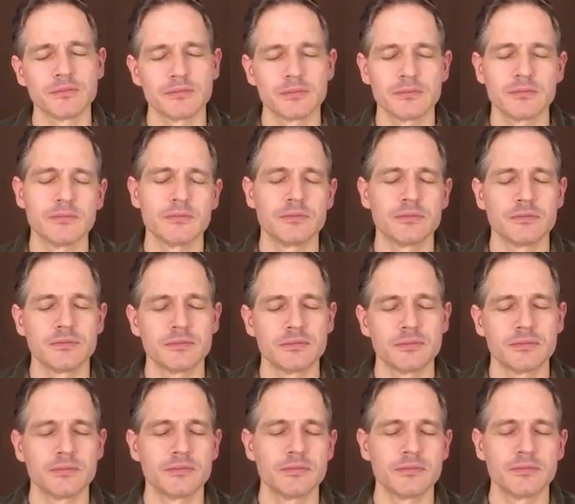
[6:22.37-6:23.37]

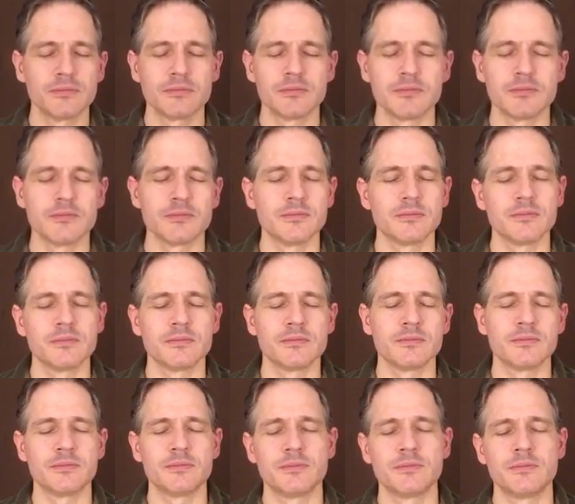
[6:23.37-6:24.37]

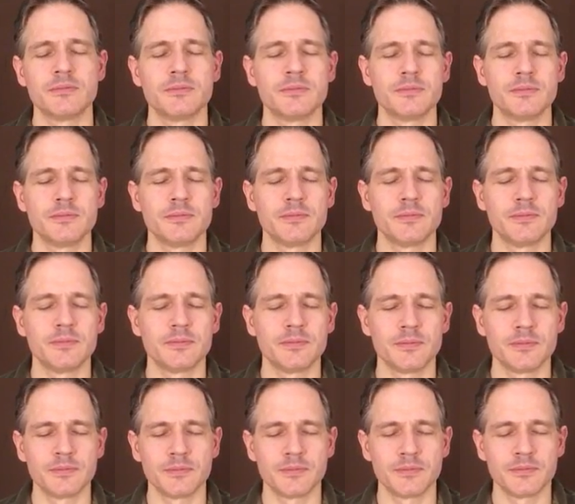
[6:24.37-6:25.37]

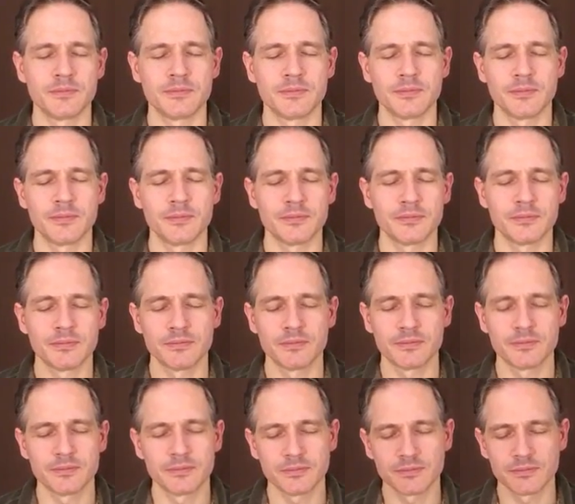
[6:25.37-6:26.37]

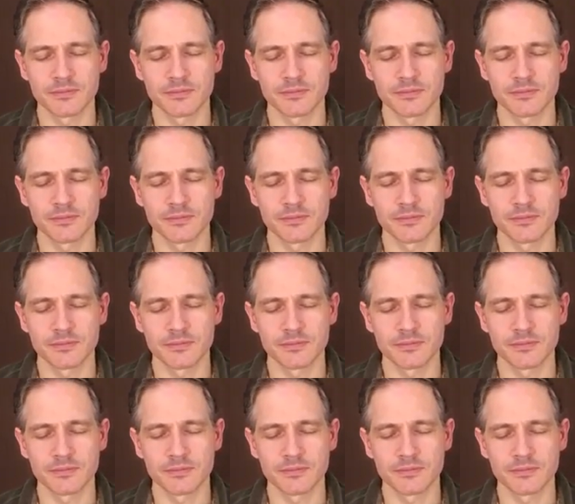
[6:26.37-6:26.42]
[no speech]